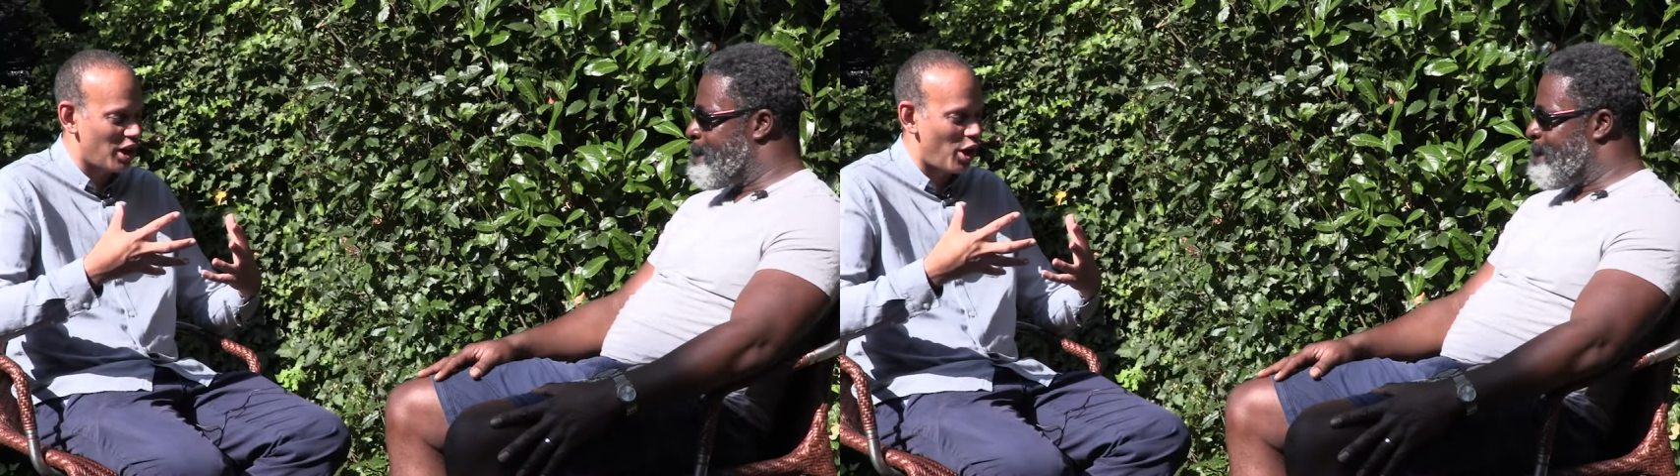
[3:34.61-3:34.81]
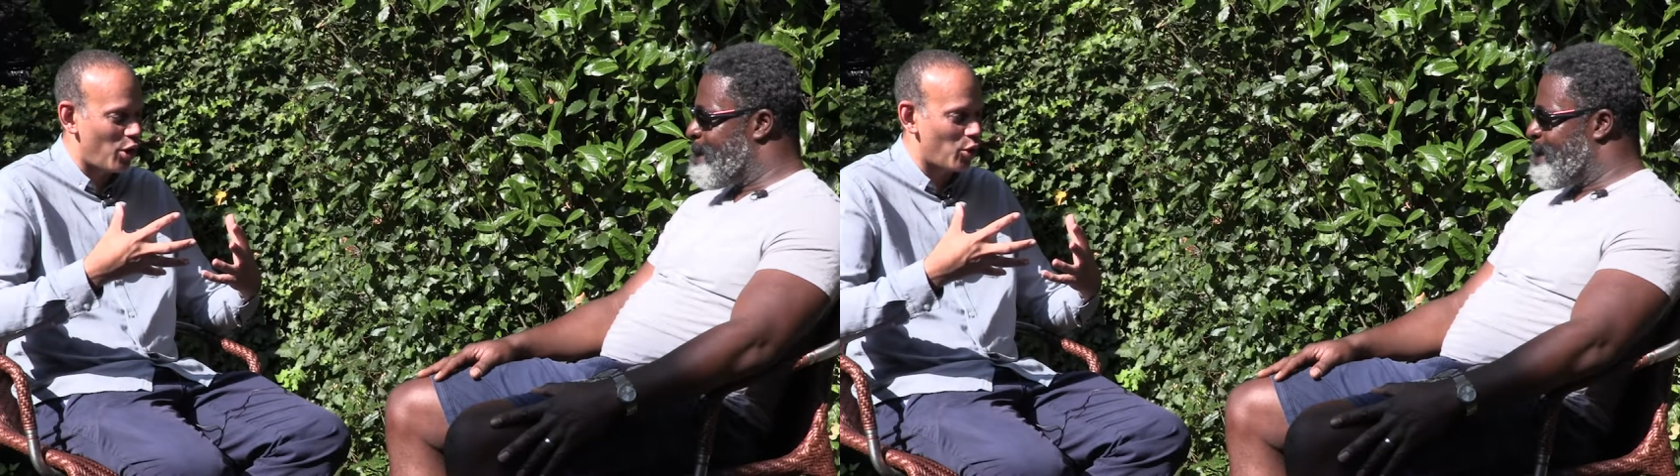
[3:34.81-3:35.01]

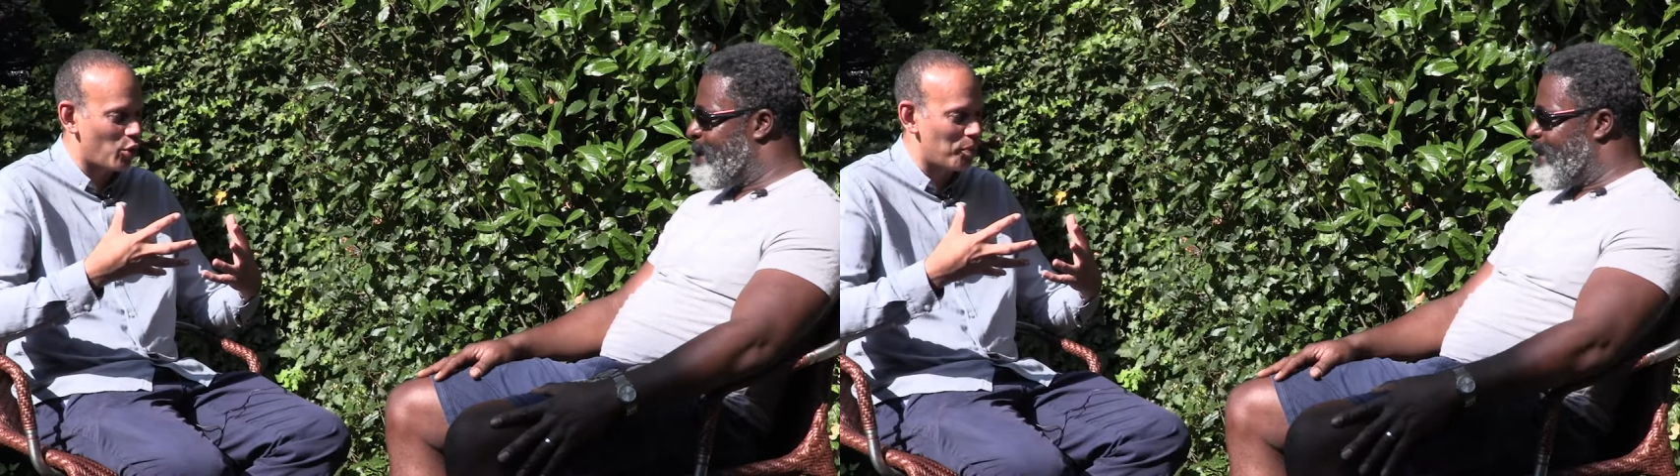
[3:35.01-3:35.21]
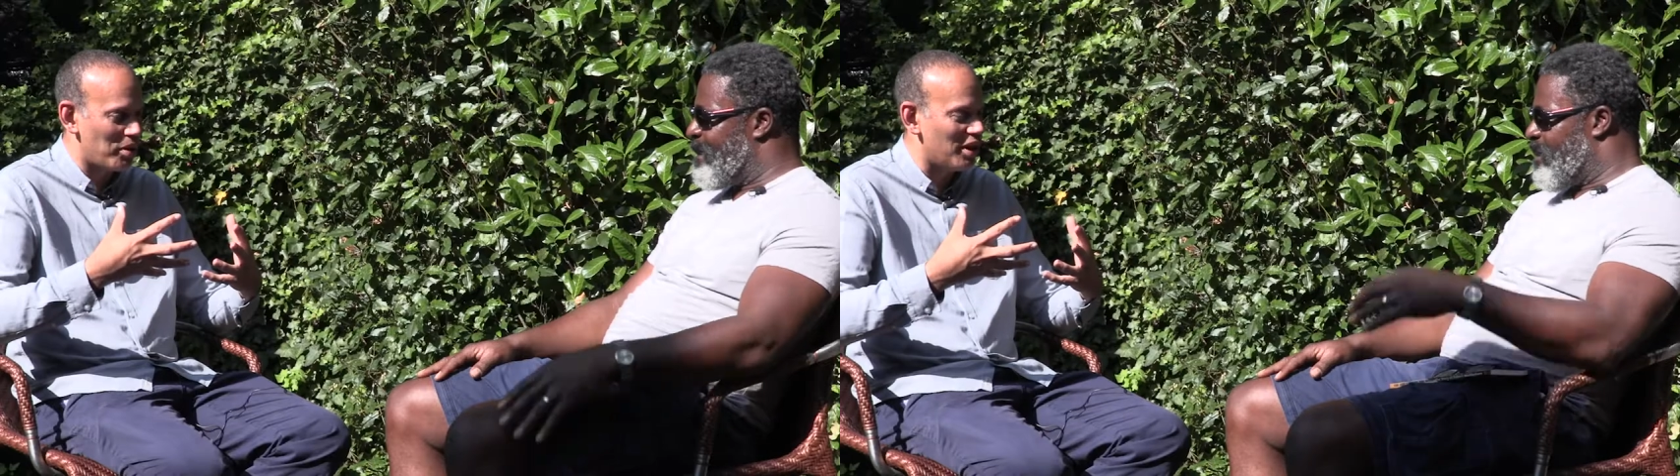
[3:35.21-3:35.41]

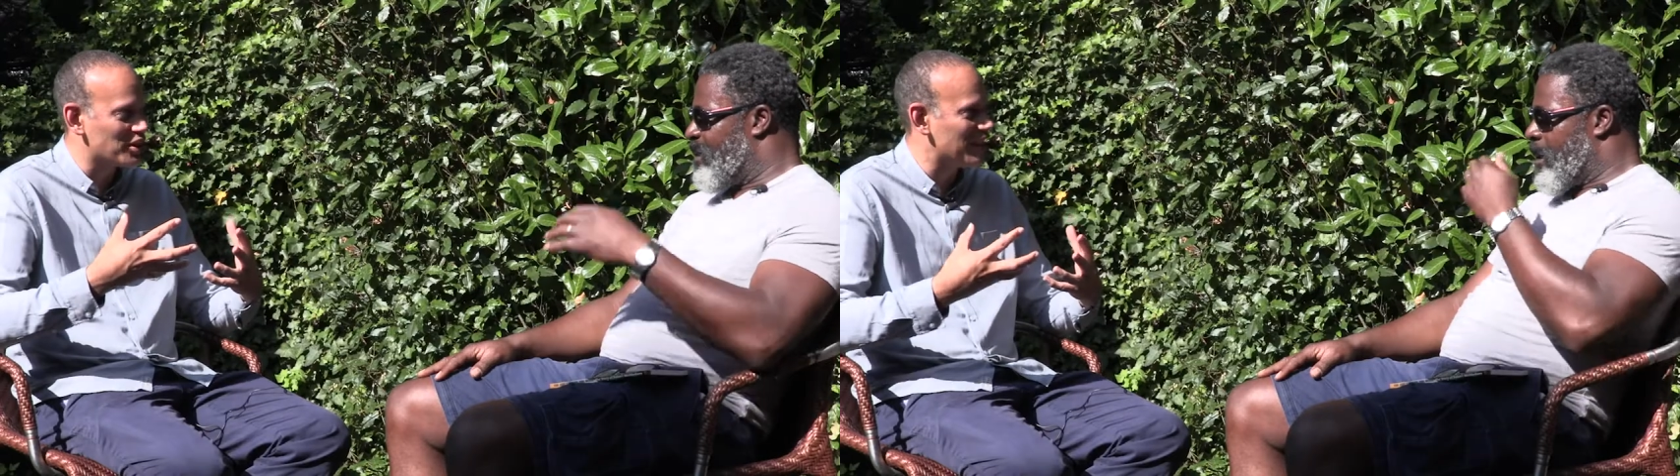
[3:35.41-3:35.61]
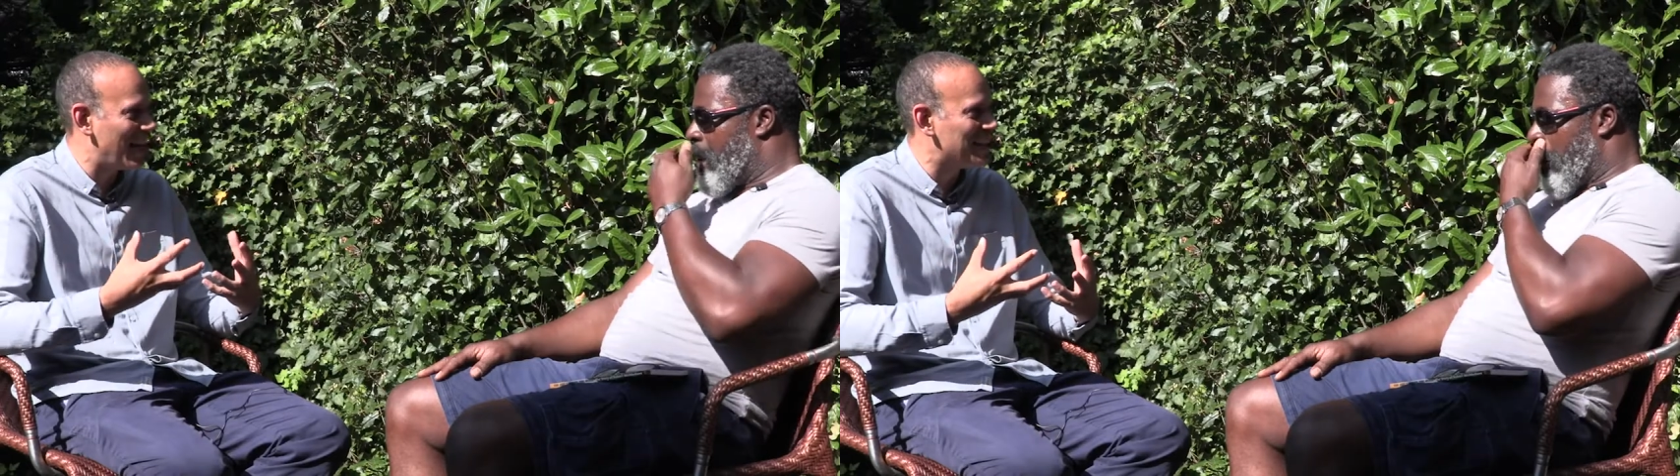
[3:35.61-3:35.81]
whole
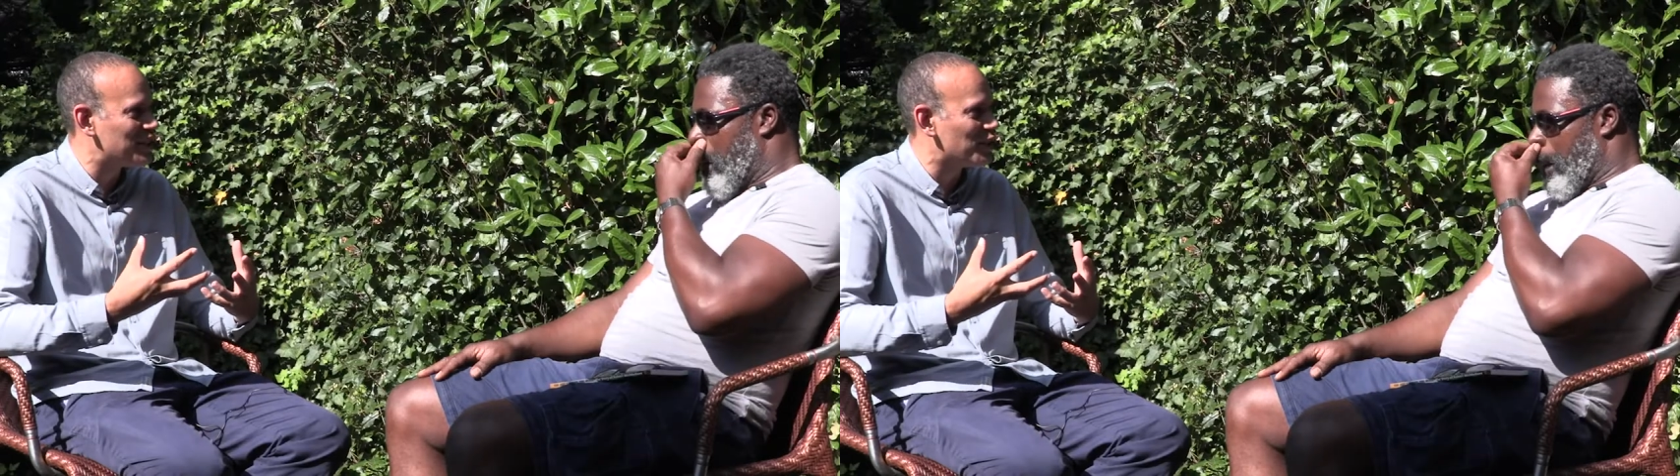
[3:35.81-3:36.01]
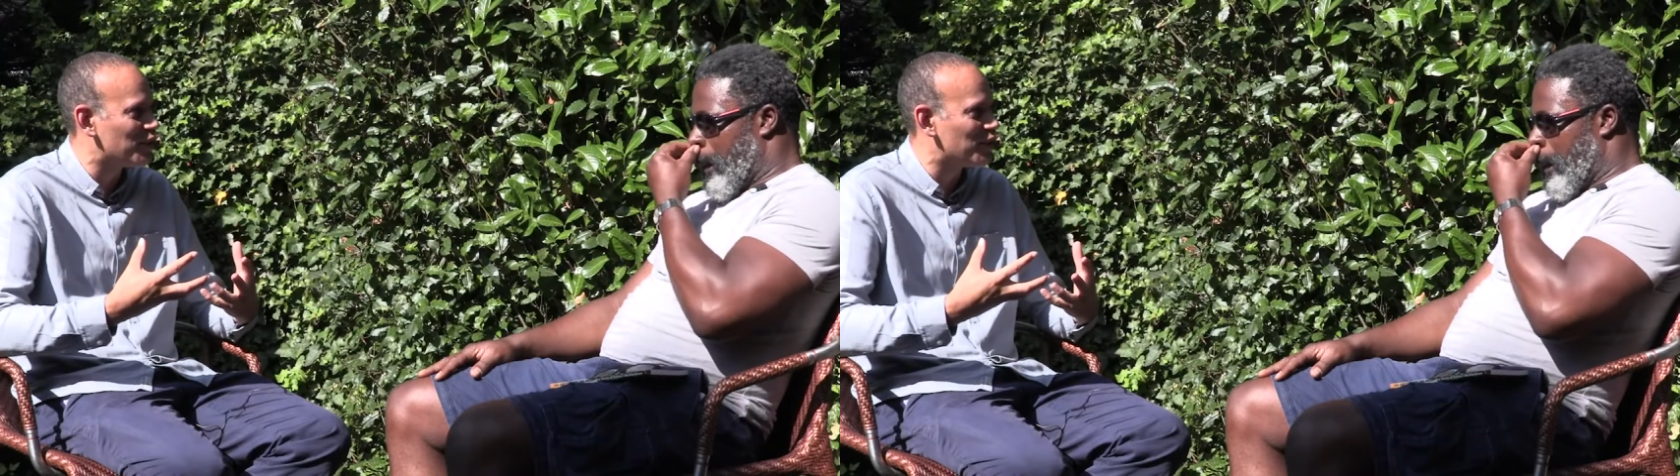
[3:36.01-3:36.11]
personality